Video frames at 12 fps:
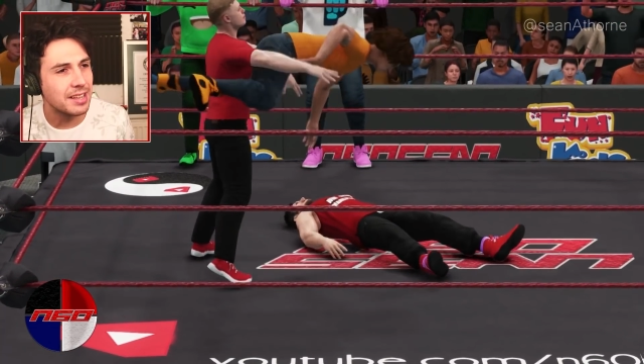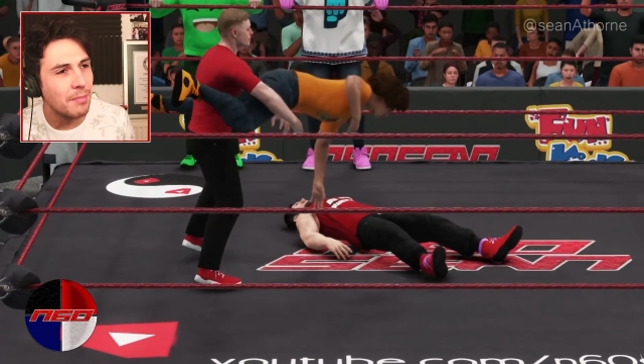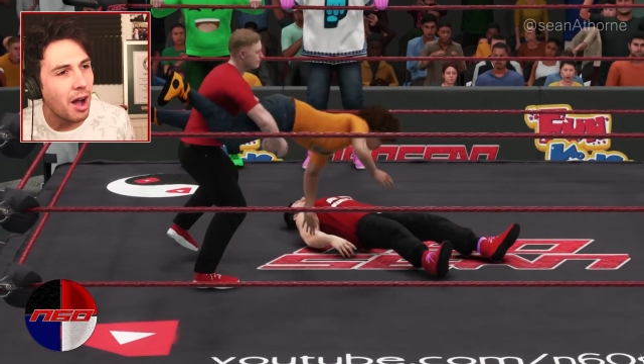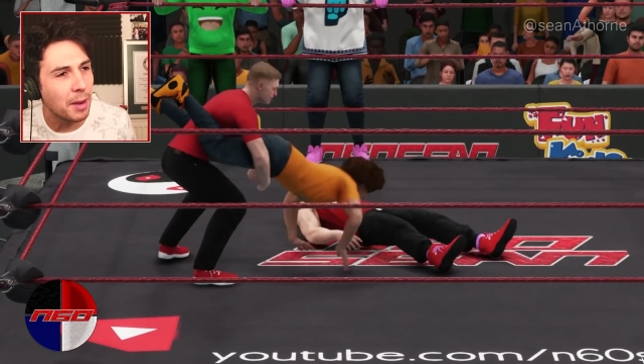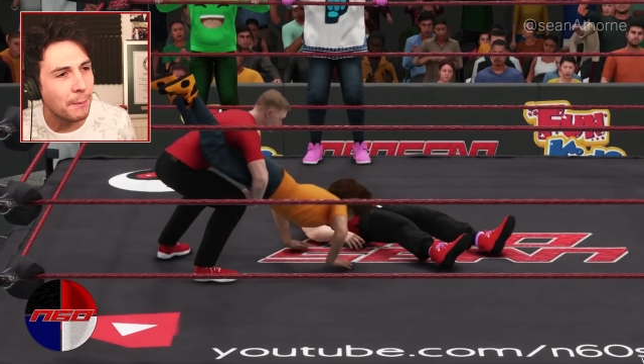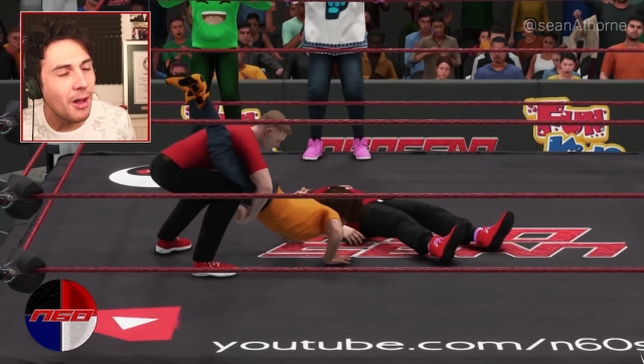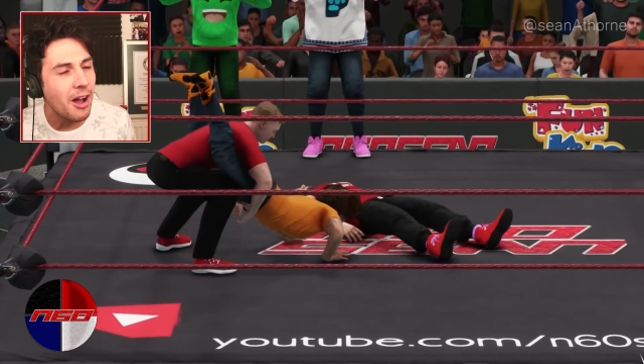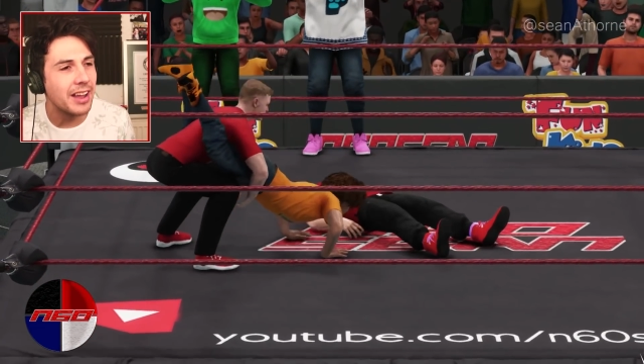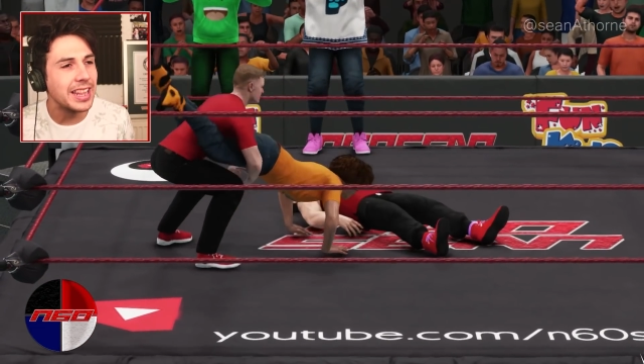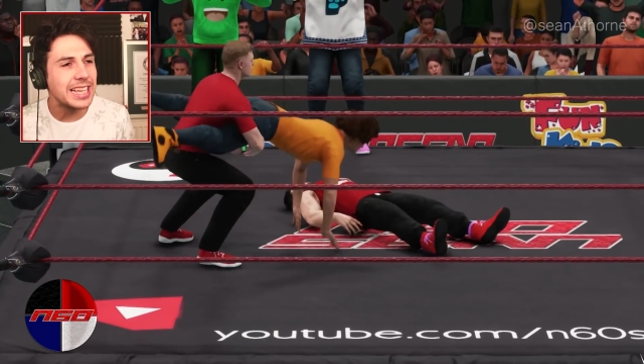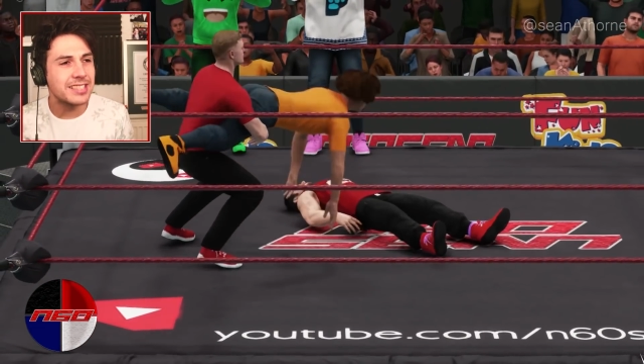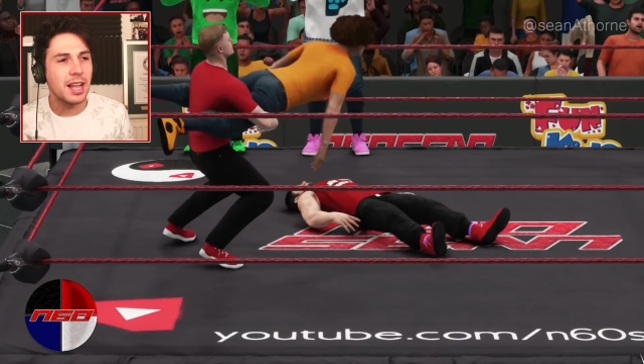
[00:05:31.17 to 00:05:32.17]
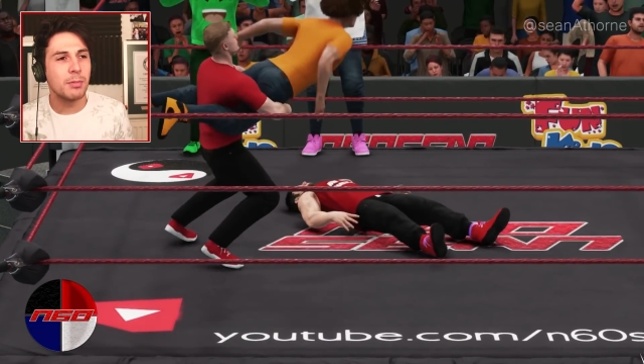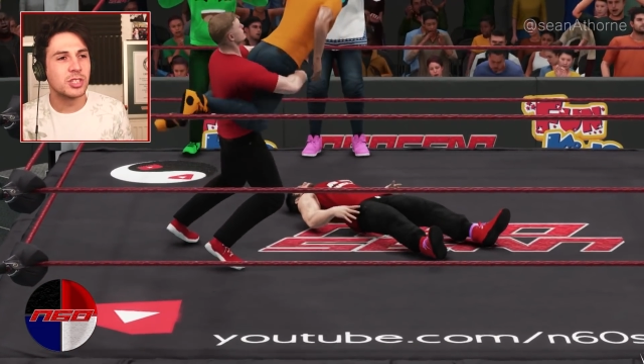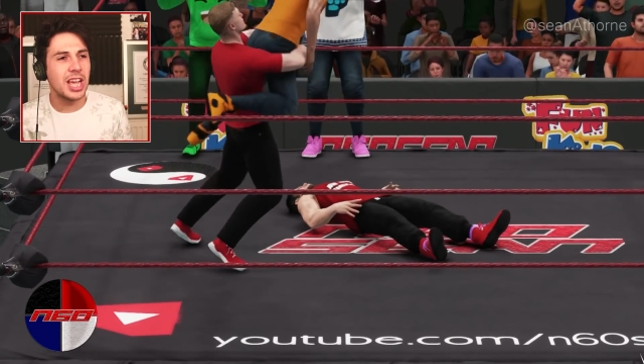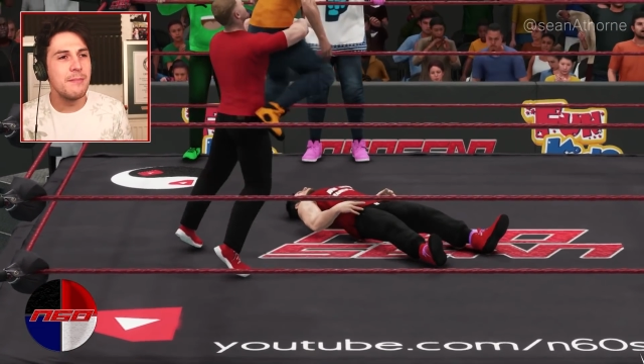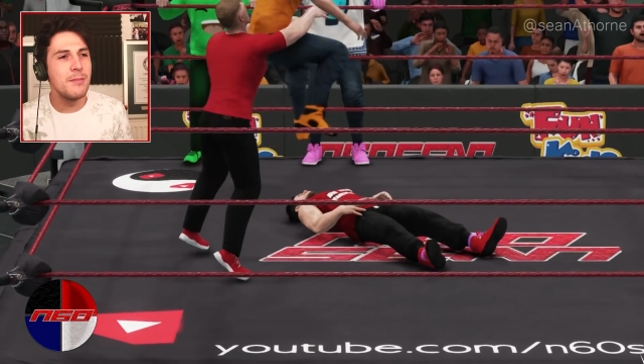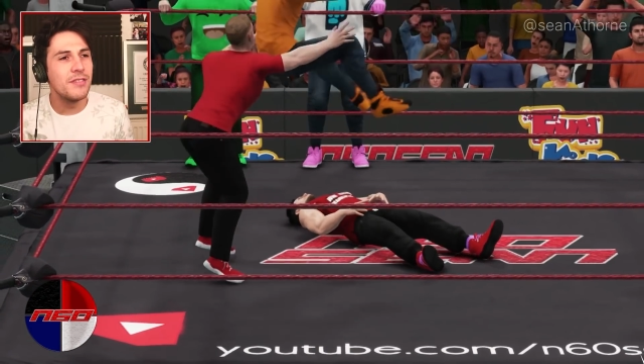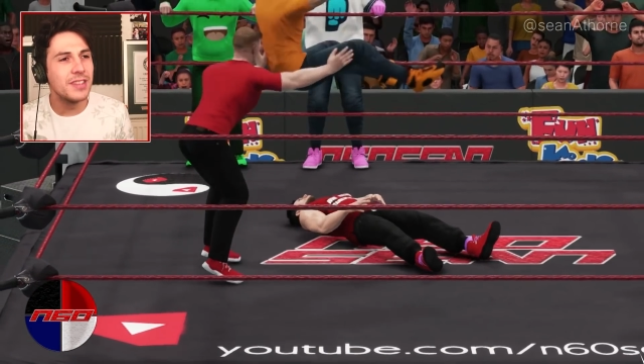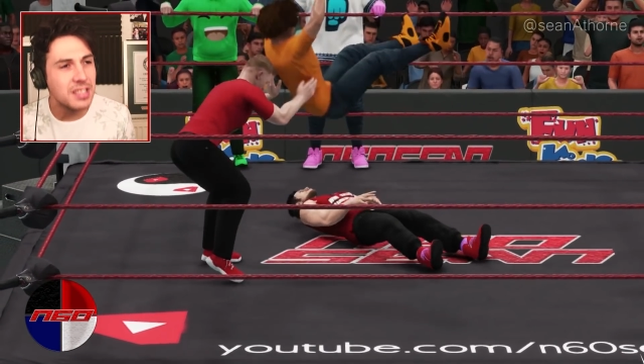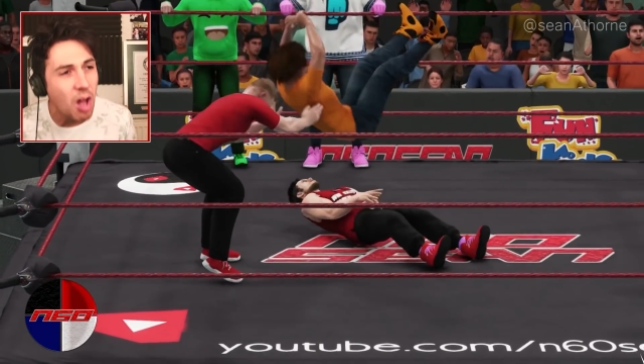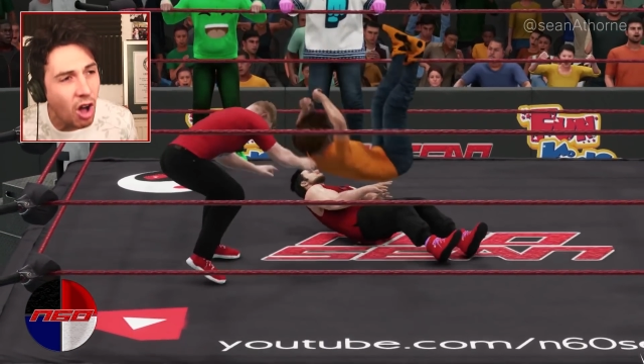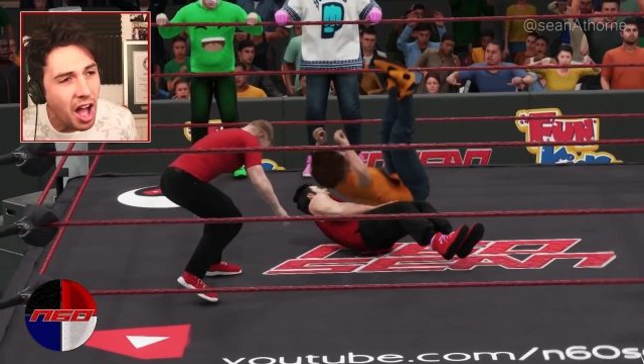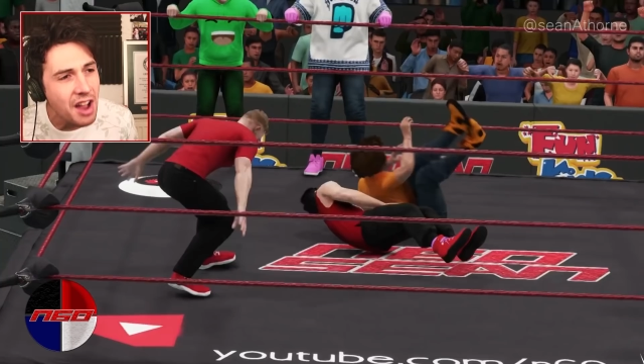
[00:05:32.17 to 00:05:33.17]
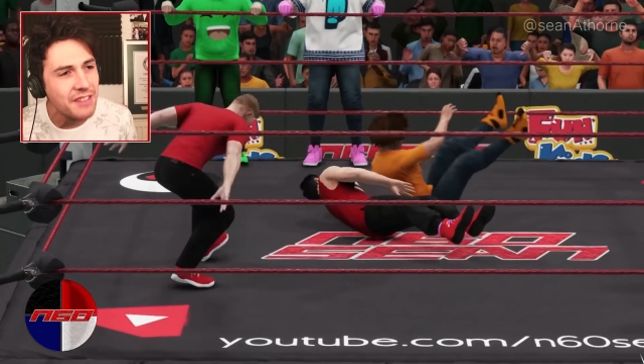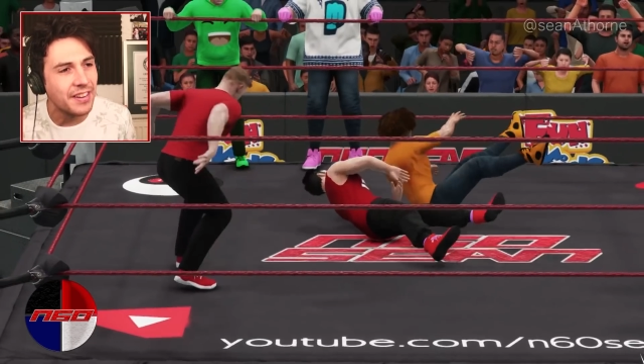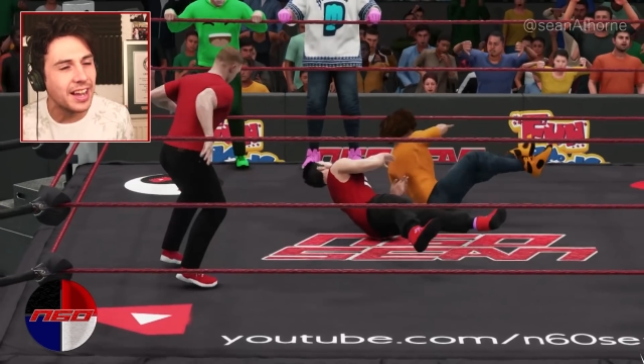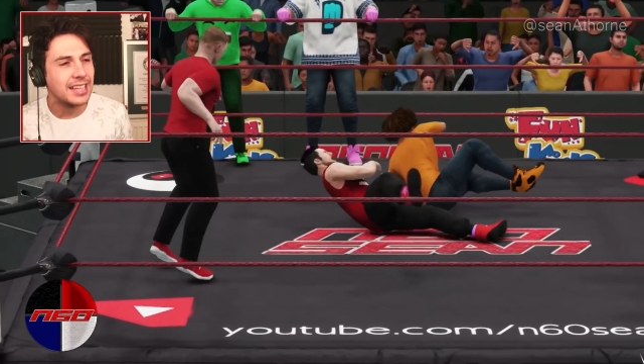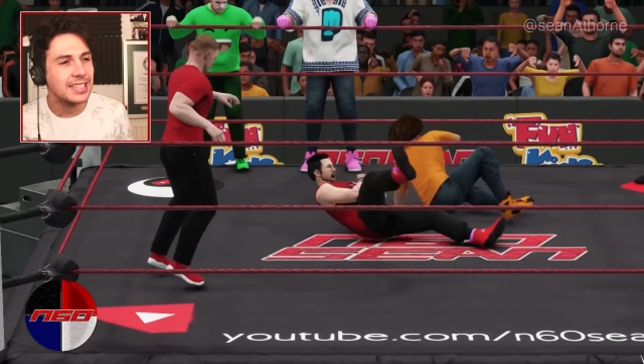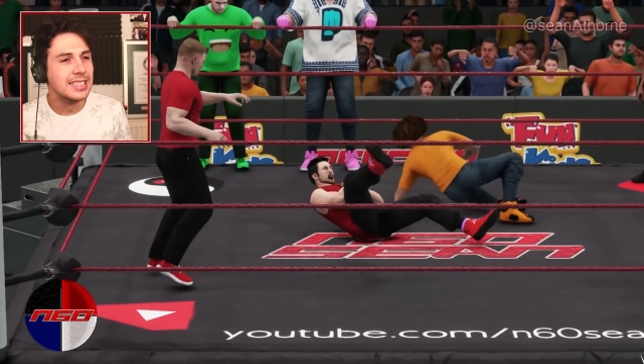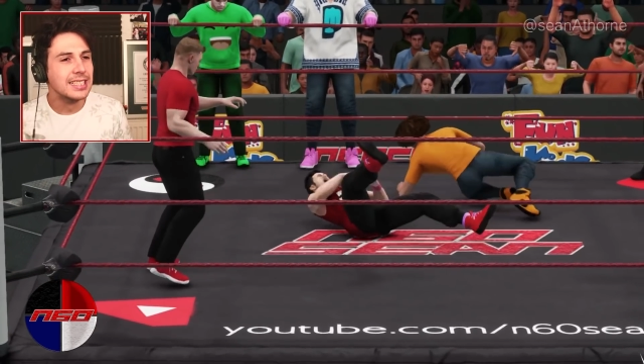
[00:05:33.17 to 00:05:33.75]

And Markiplier, and this double T move is not over.